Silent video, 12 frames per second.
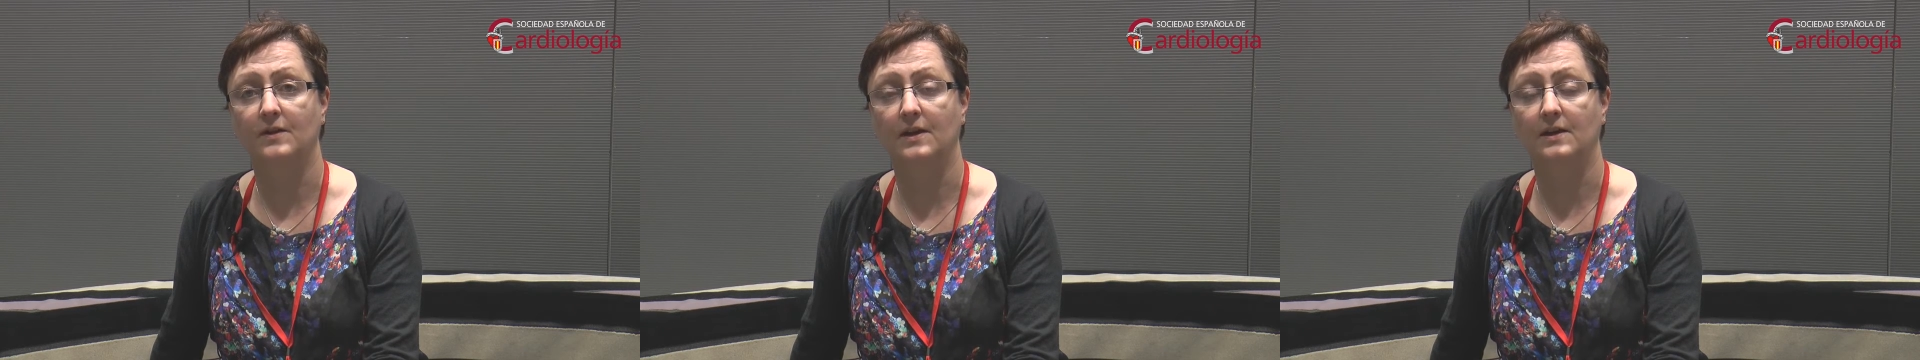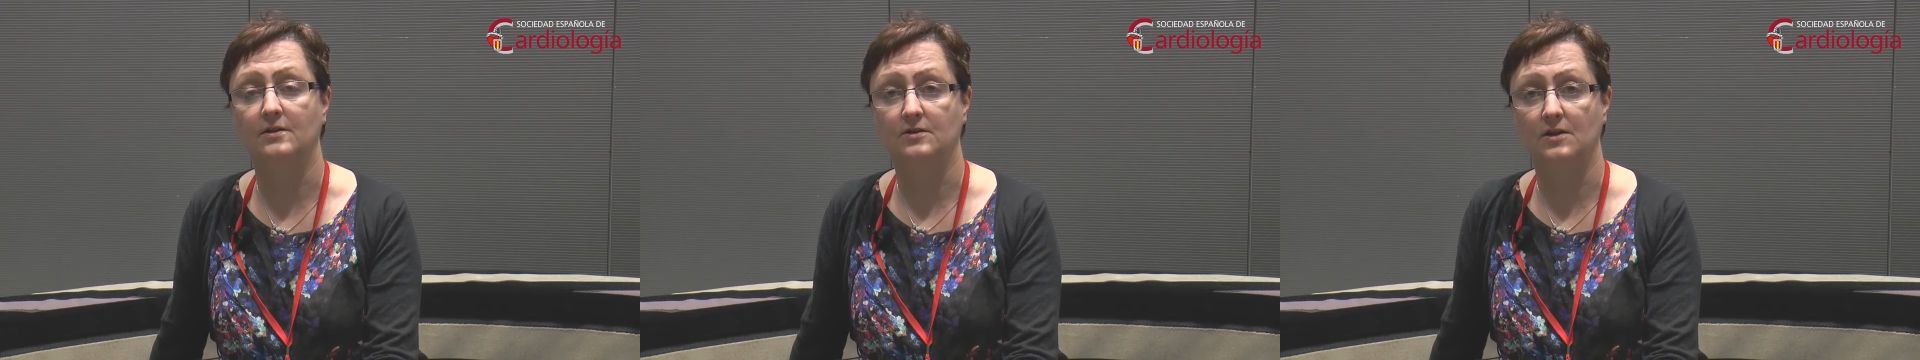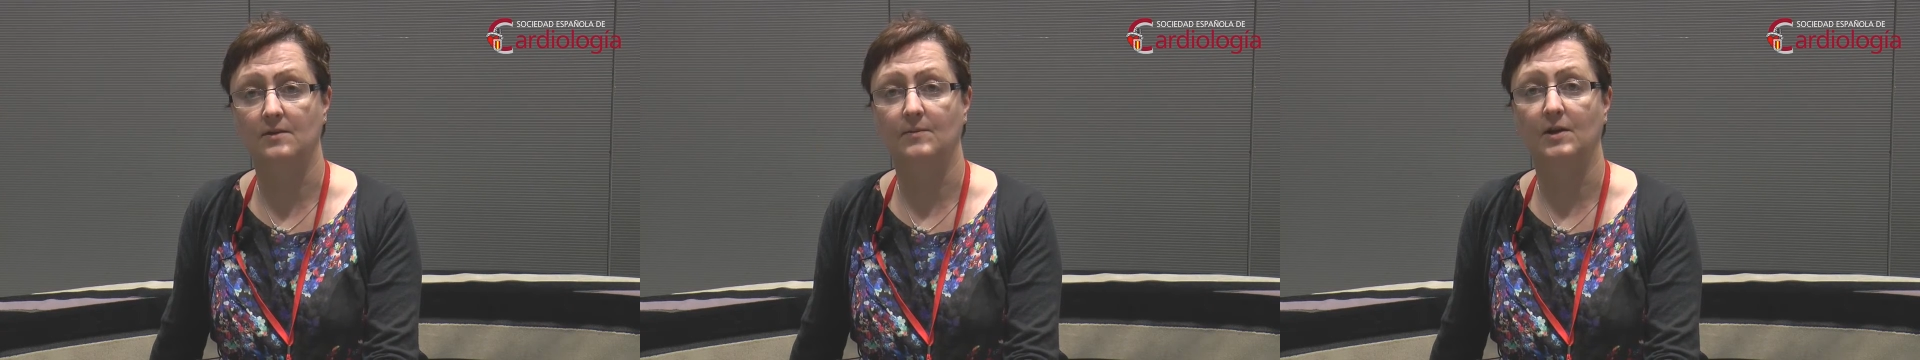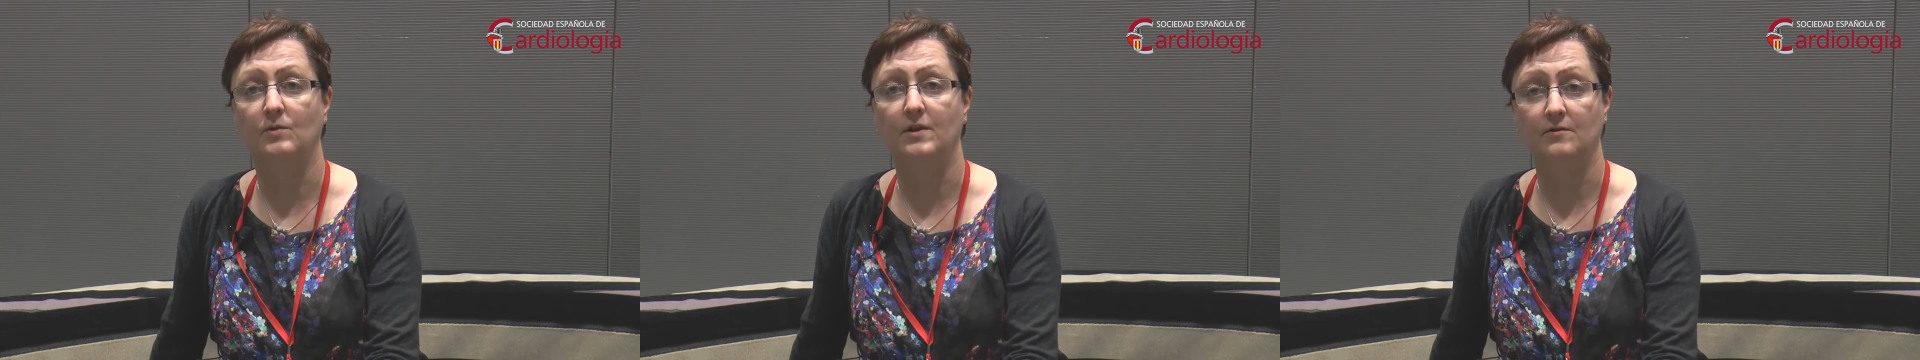in
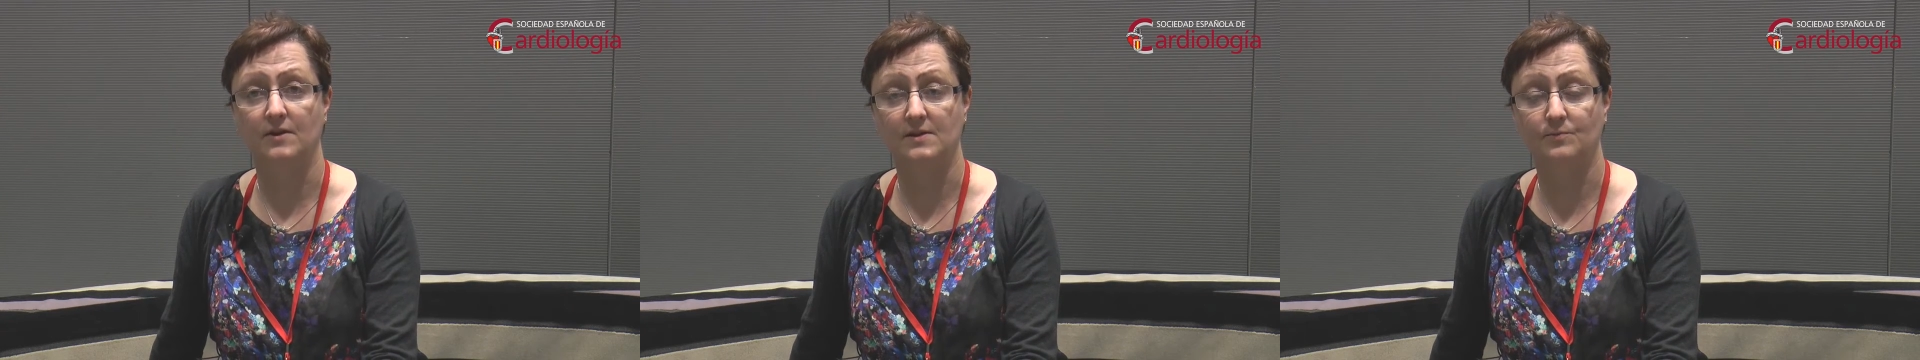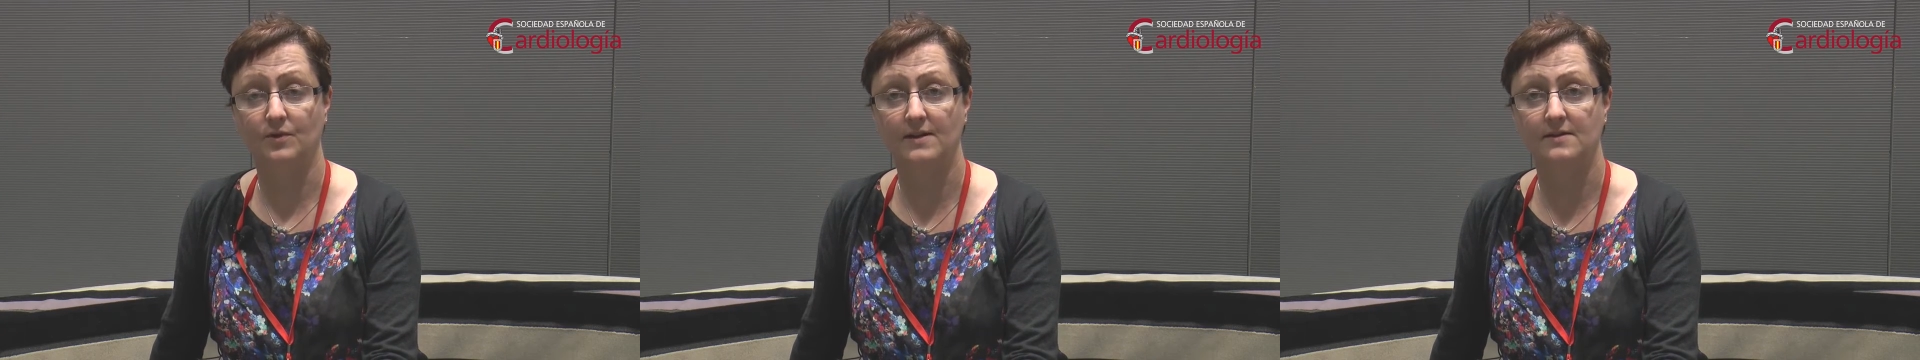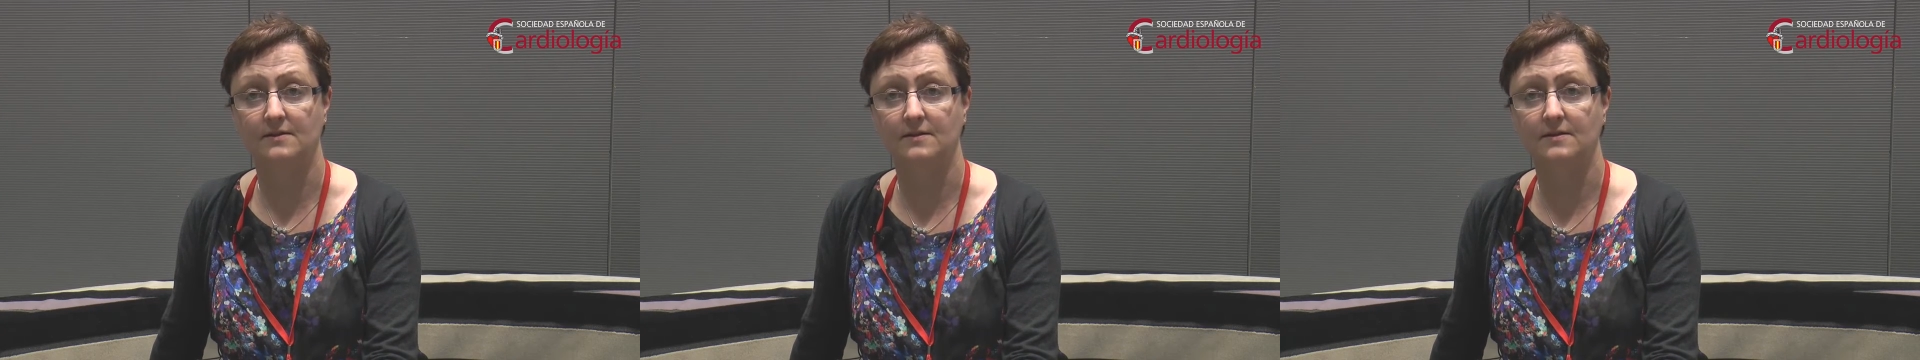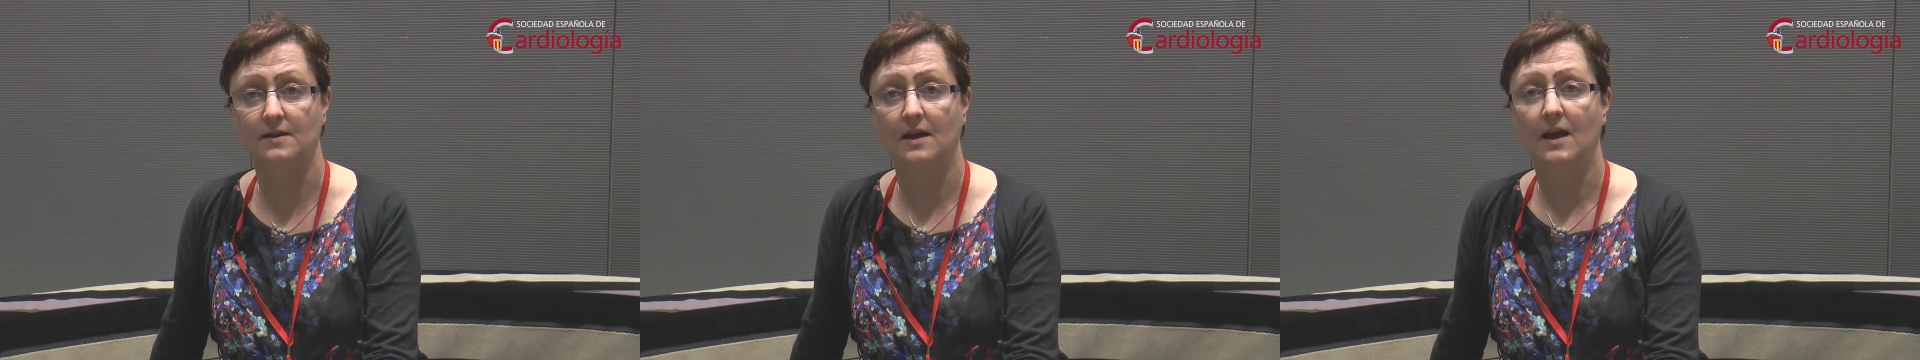determining whether it's
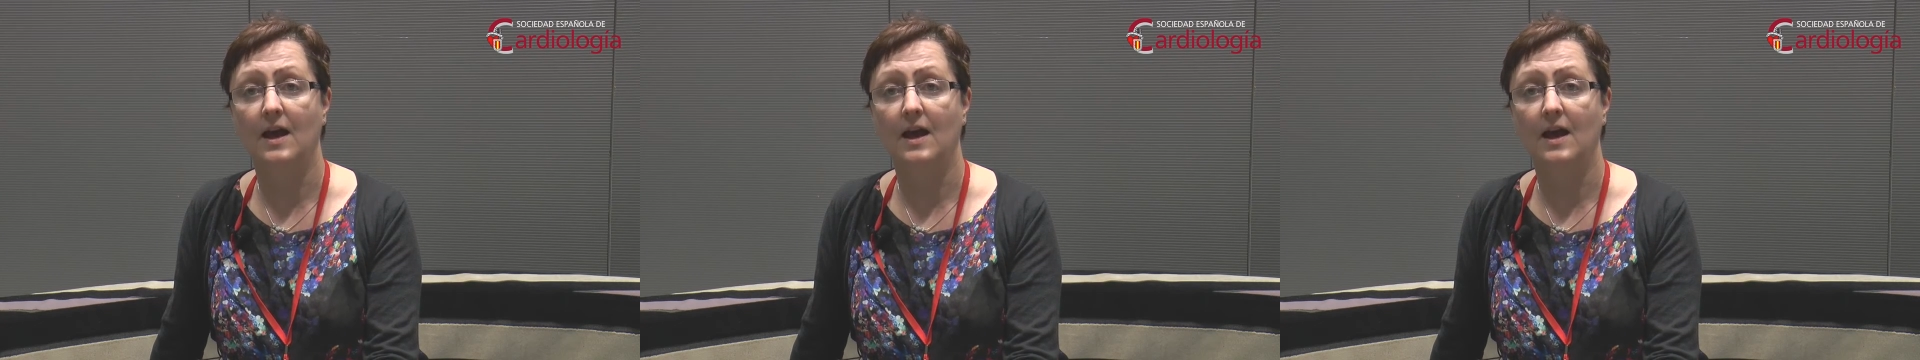present